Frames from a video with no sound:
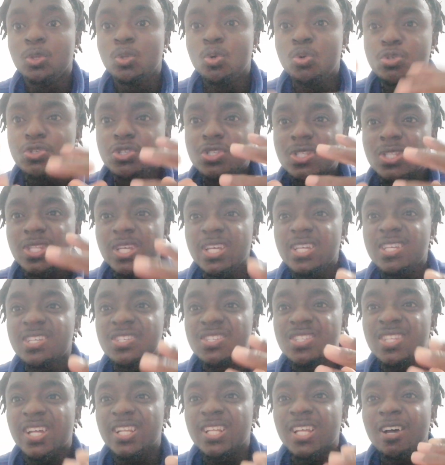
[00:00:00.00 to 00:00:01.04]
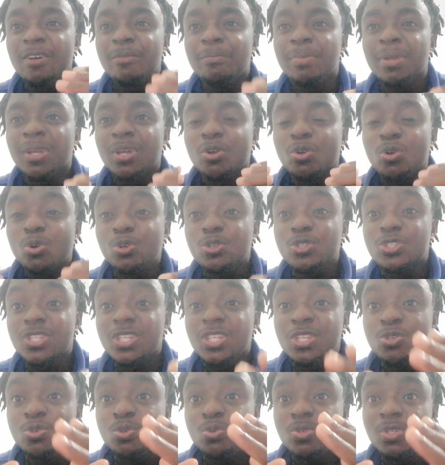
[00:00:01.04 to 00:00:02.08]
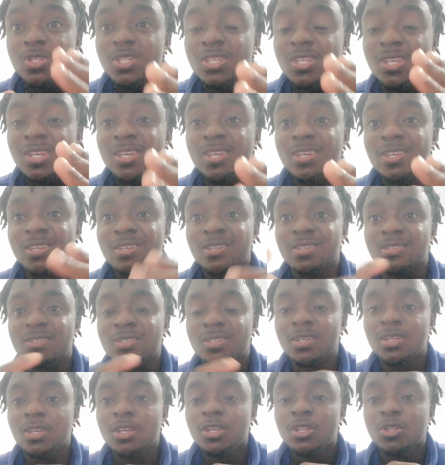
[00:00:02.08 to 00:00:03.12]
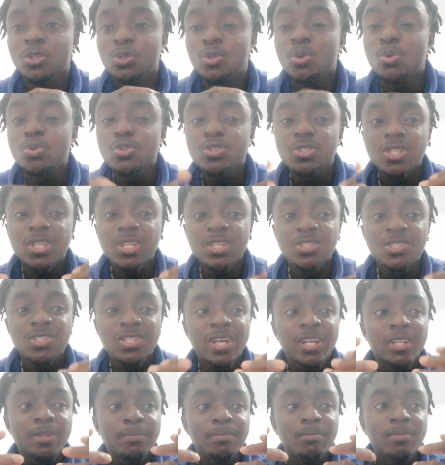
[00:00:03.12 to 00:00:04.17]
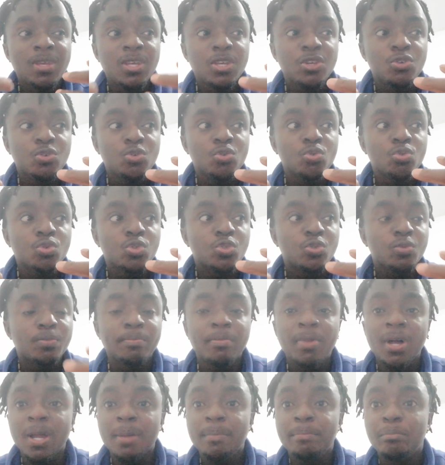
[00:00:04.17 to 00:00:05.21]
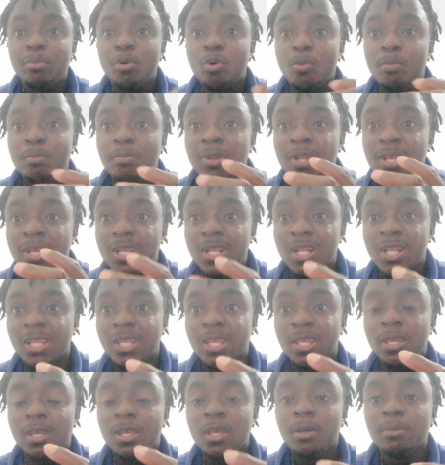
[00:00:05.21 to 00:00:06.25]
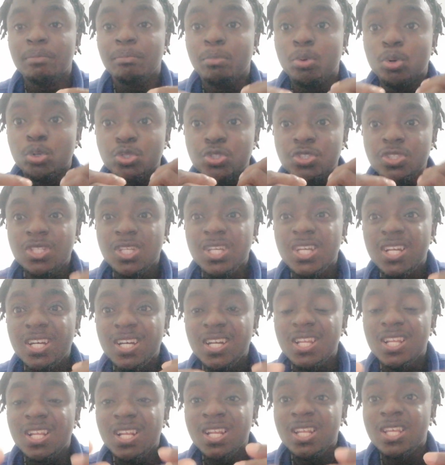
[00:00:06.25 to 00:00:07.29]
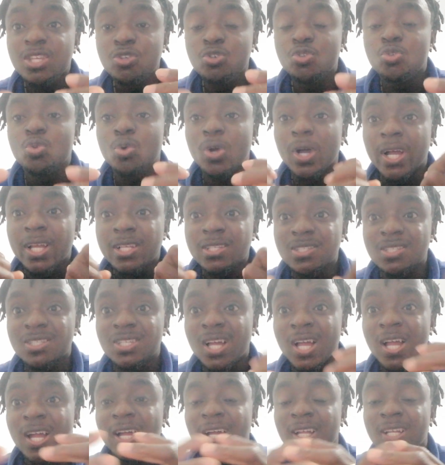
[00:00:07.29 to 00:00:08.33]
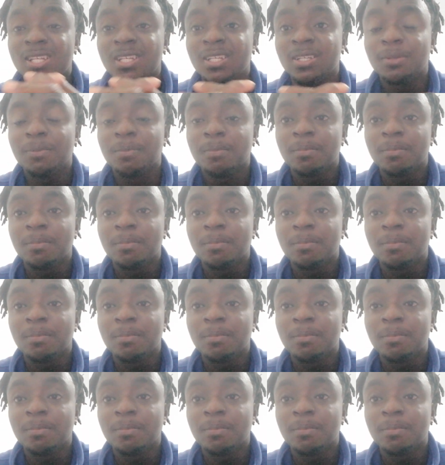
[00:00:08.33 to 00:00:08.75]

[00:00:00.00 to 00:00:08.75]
Those things that have been costing you tears, those things that make you smile publicly, but secretly you are sad